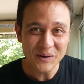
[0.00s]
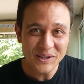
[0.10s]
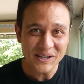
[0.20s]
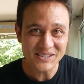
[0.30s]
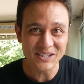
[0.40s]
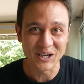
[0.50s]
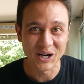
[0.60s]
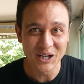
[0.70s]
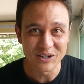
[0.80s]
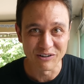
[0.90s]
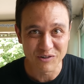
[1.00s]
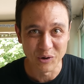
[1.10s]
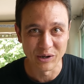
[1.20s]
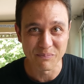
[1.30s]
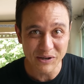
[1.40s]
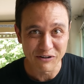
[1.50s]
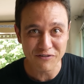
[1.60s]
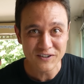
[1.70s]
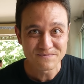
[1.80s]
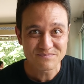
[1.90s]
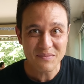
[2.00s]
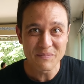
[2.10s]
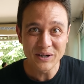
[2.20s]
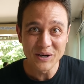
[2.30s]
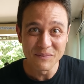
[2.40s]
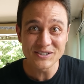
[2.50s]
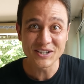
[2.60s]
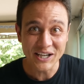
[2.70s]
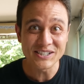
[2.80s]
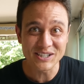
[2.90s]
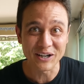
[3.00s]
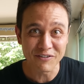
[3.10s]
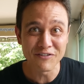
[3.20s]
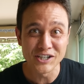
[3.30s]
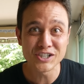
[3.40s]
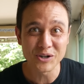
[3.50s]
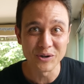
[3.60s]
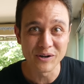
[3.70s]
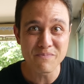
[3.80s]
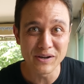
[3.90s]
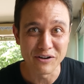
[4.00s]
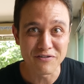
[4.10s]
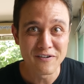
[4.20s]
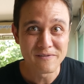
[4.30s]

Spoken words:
only is it the color of corned beef, but it almost tastes like fish corned beef.